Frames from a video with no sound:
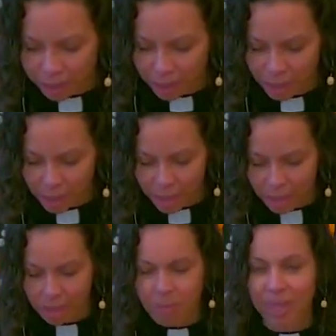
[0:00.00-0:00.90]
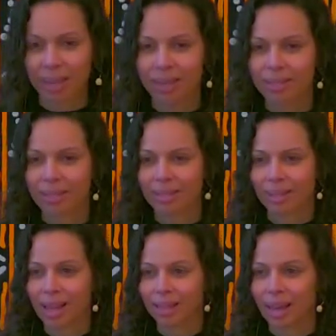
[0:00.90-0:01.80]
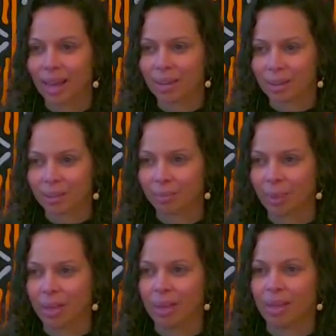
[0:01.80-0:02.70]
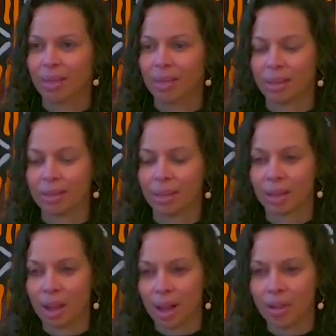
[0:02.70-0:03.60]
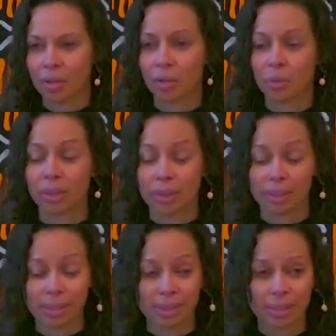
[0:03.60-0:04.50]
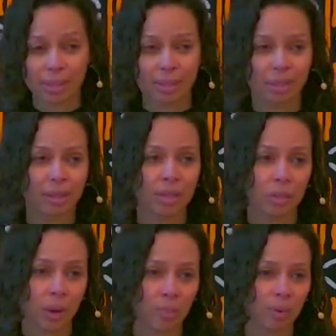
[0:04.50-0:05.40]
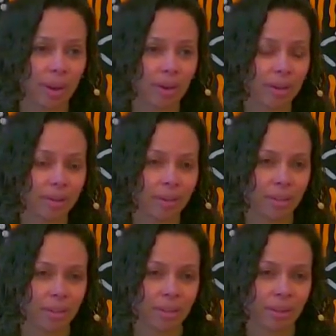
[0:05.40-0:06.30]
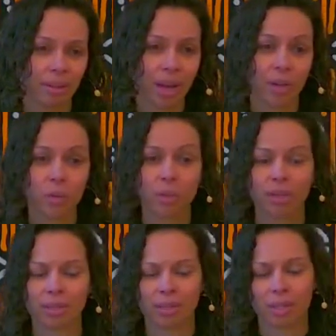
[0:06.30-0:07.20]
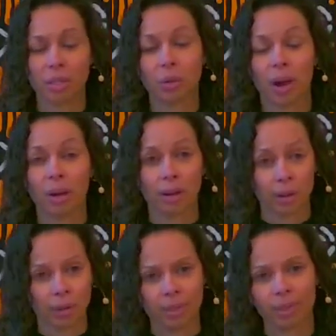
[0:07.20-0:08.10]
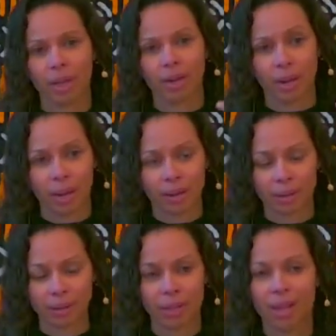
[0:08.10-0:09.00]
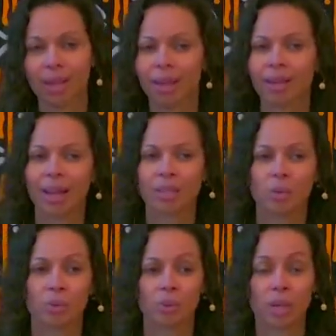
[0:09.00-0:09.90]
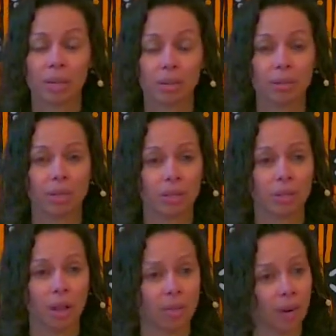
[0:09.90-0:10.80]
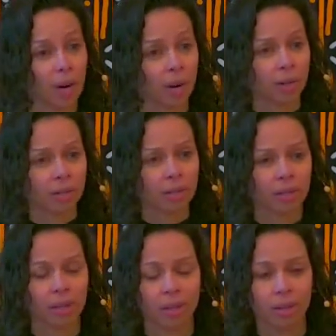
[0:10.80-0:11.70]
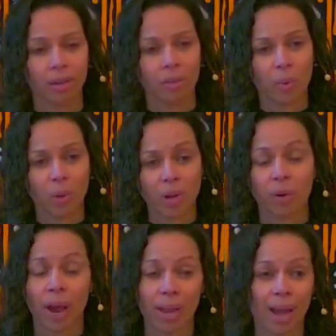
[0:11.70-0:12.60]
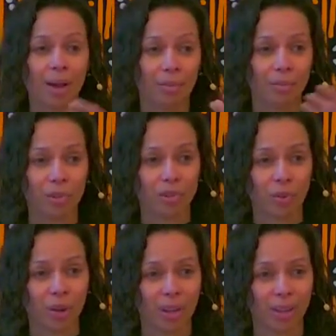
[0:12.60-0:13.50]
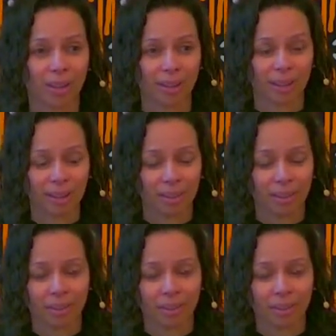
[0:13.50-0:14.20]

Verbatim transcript: with us because he is not an idol. He is a God who listens to our prayers, a God who listens to our hurts and our angers, a God who hears the song of our hearts when we cry out for joy.